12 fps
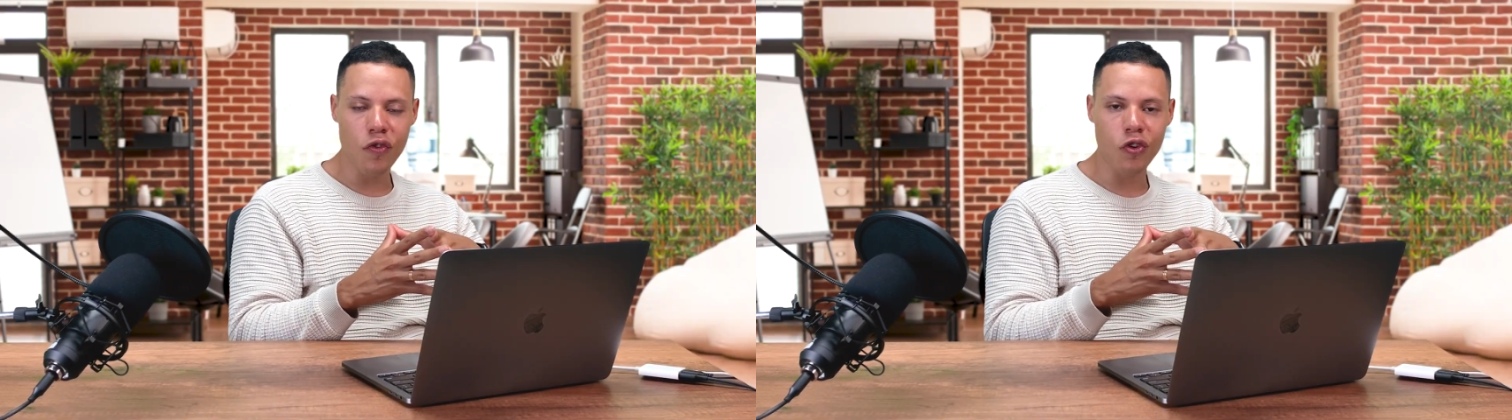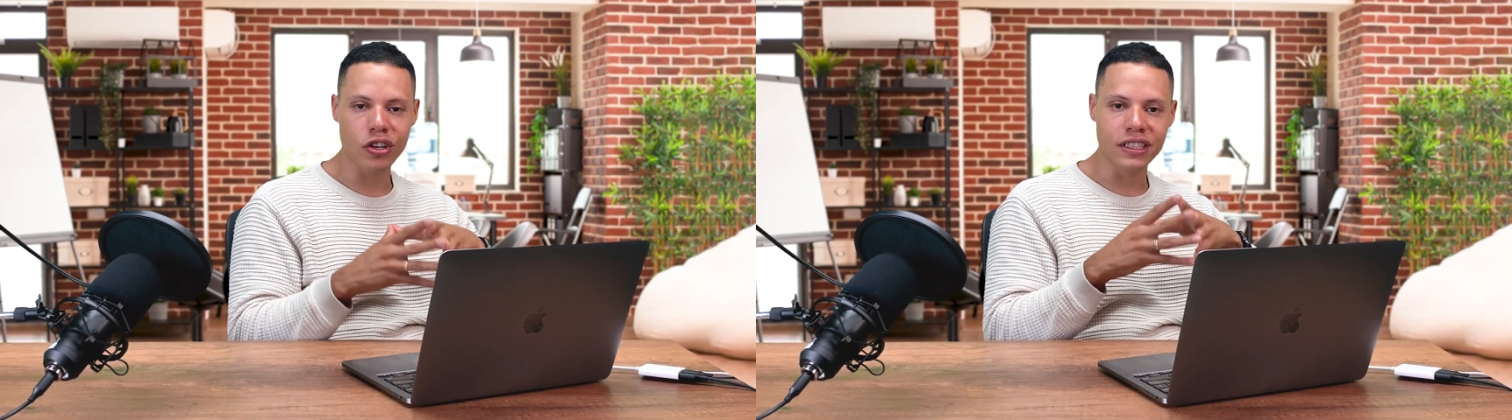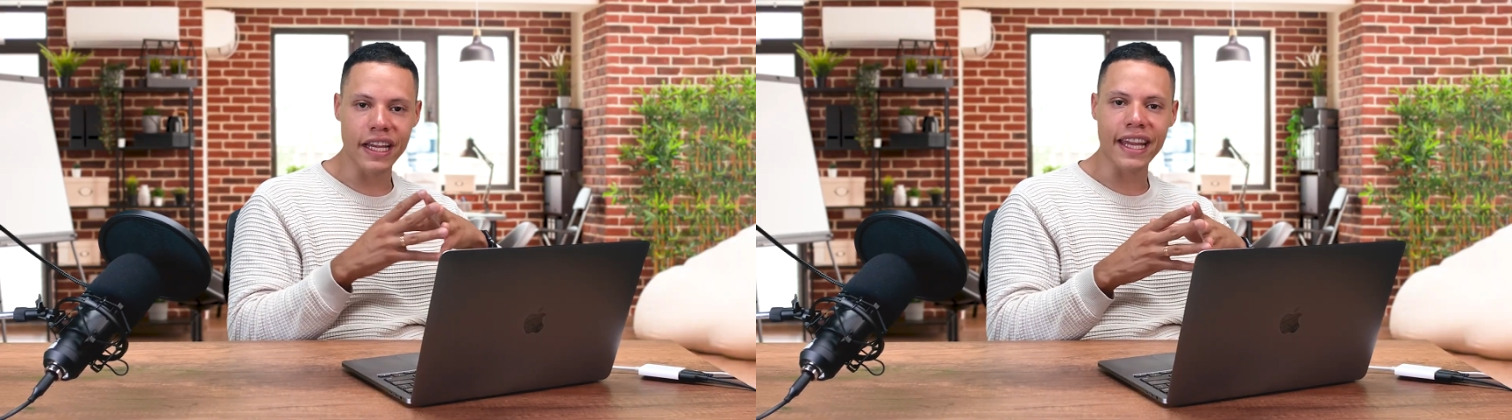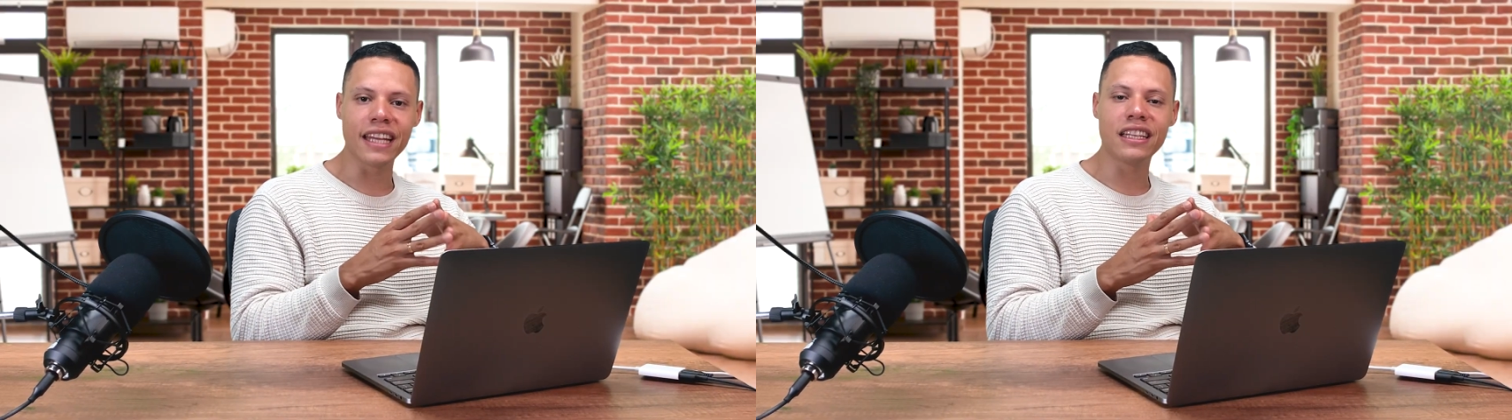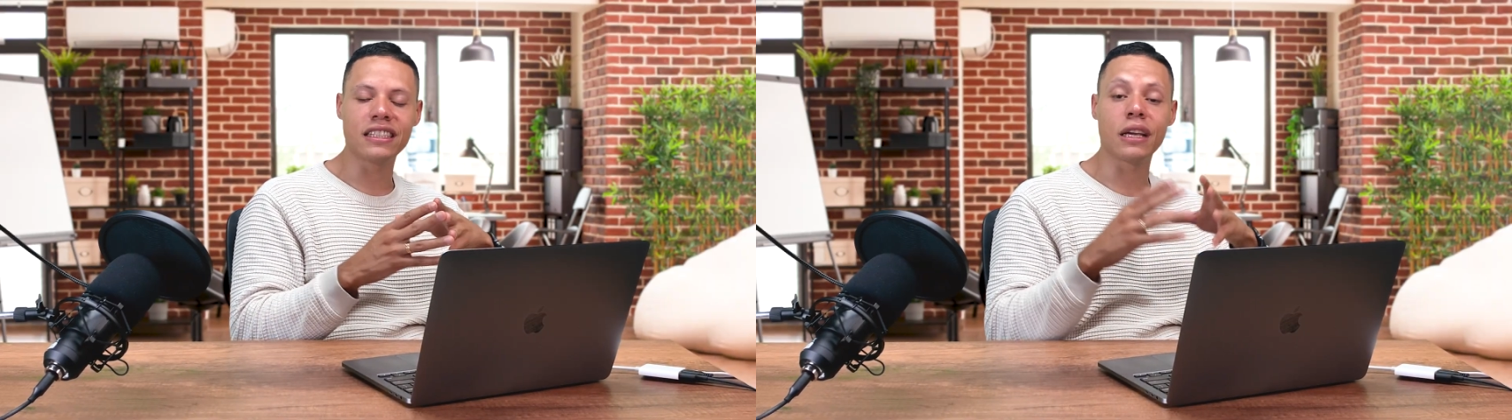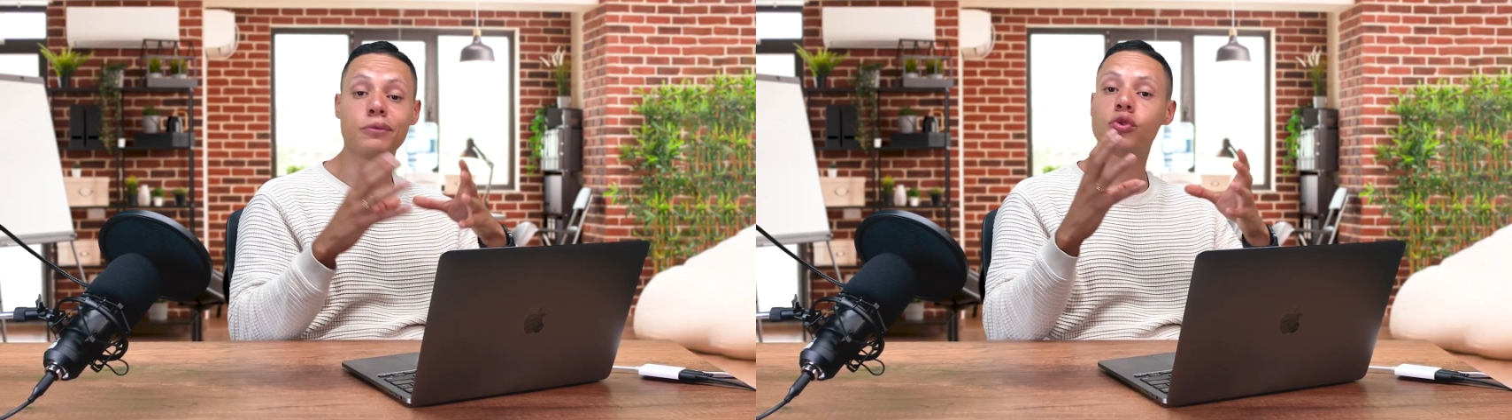for taking the
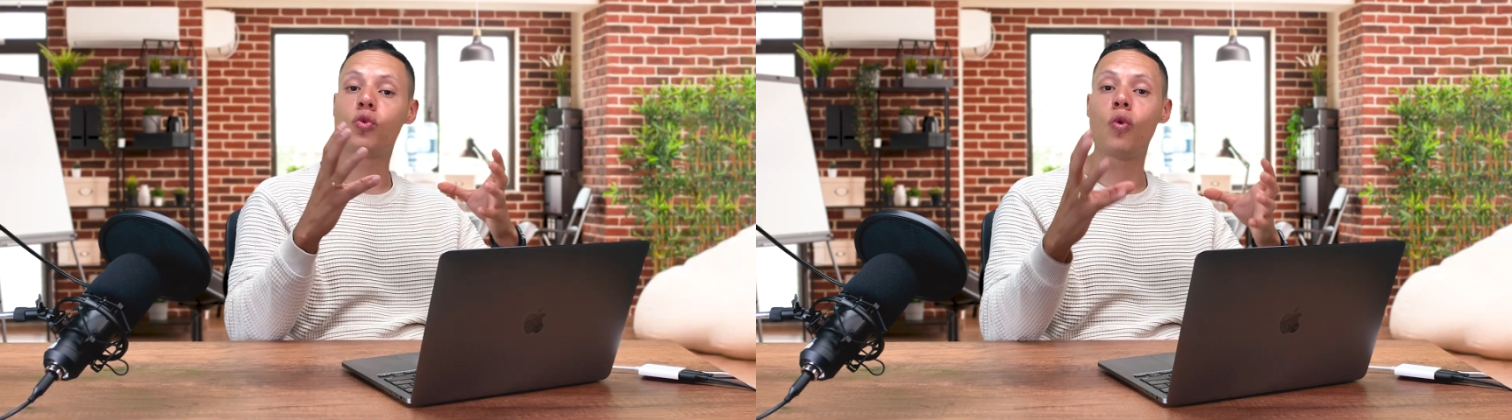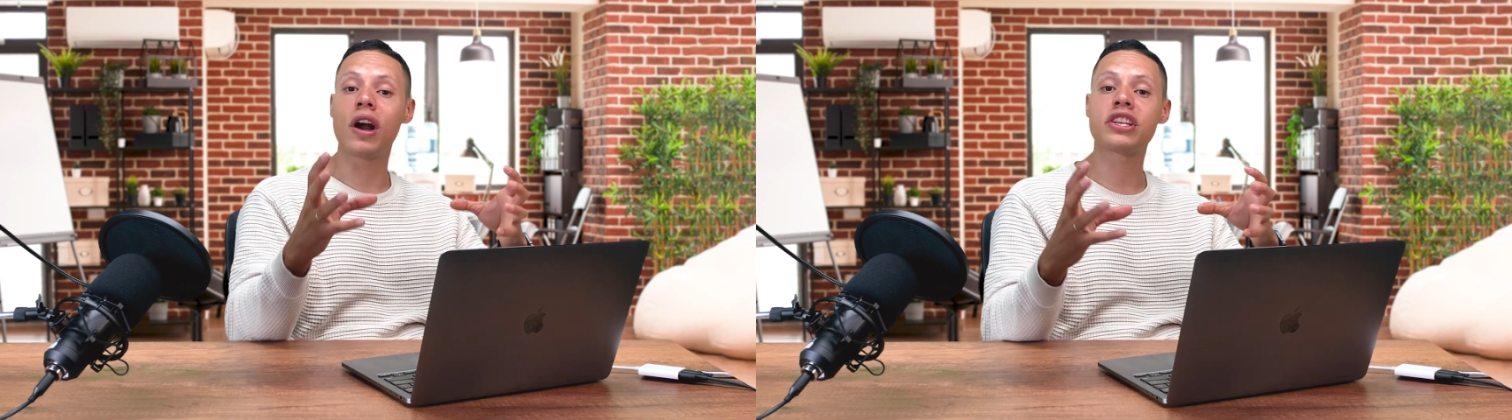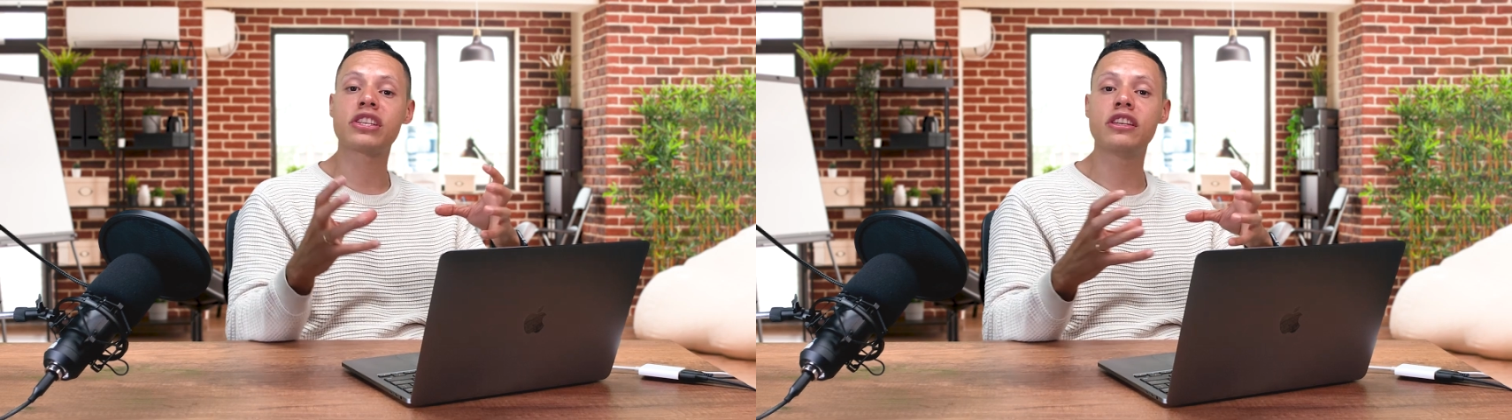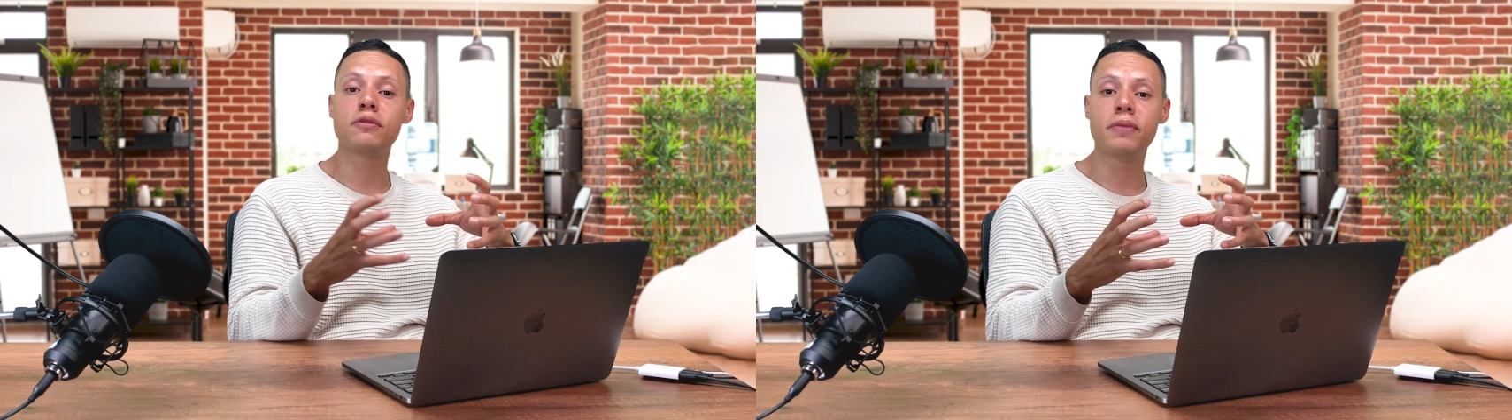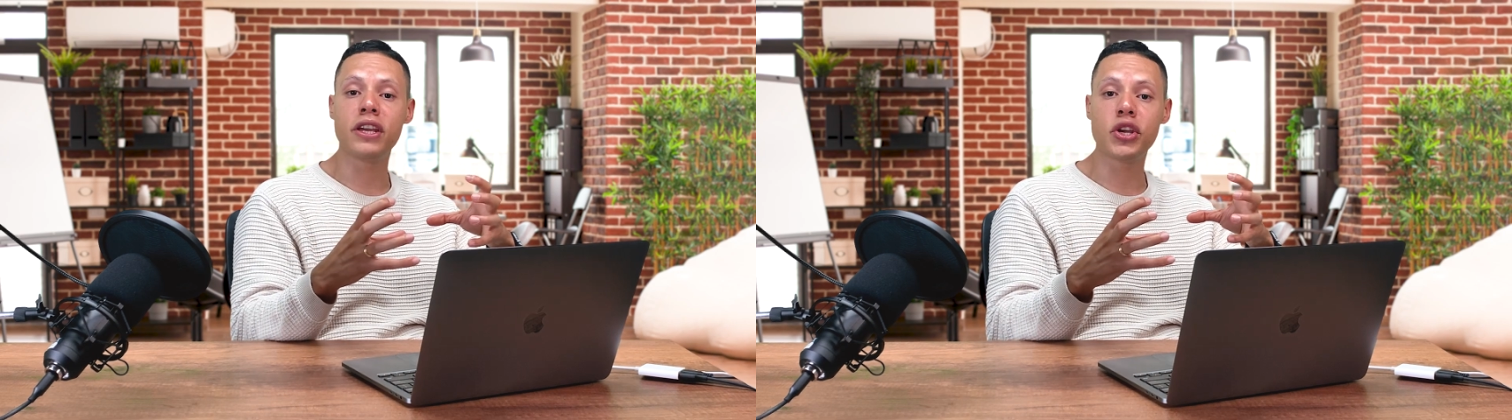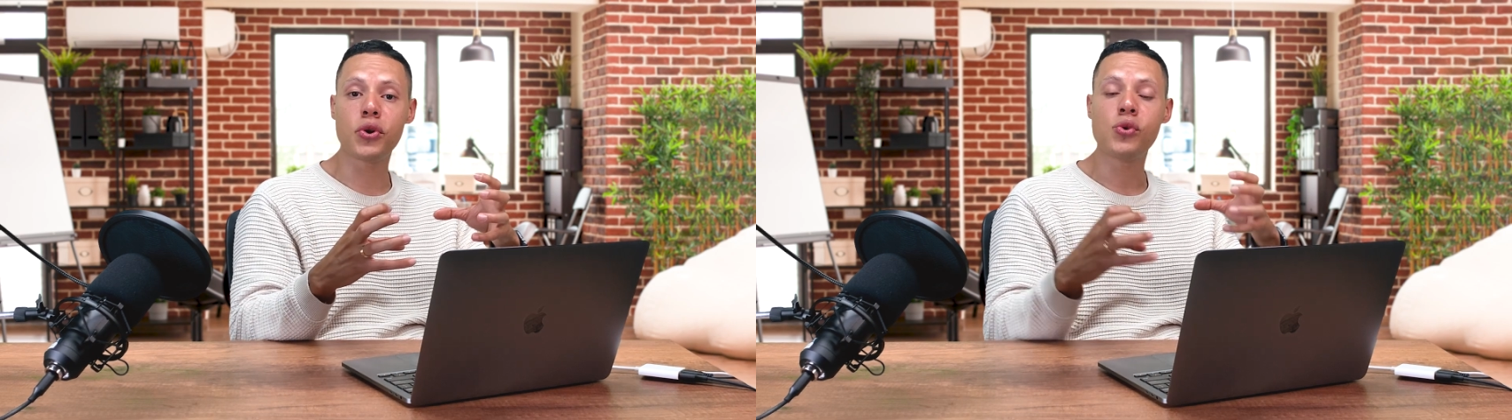time to watch this
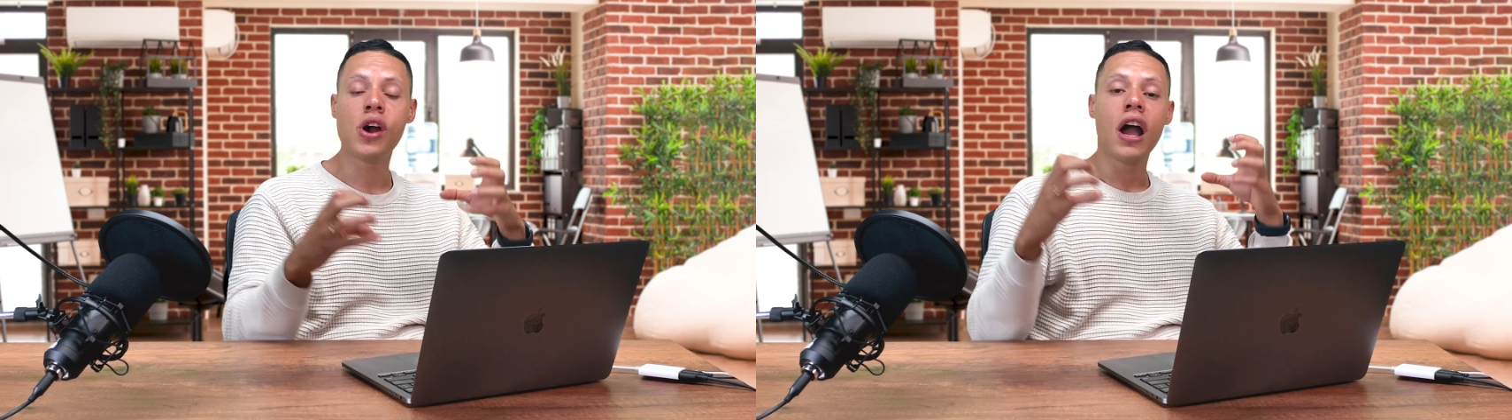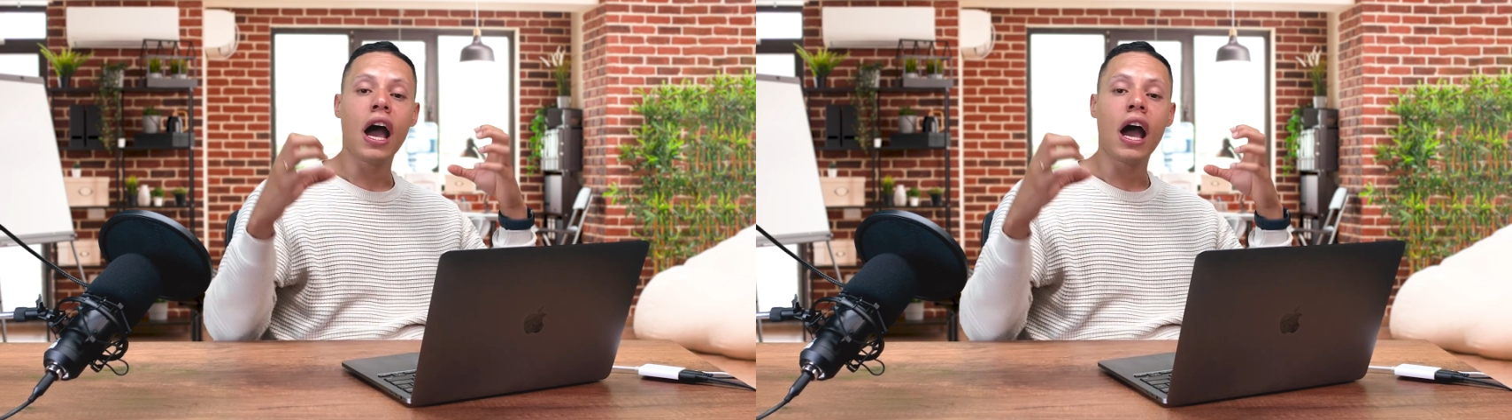video.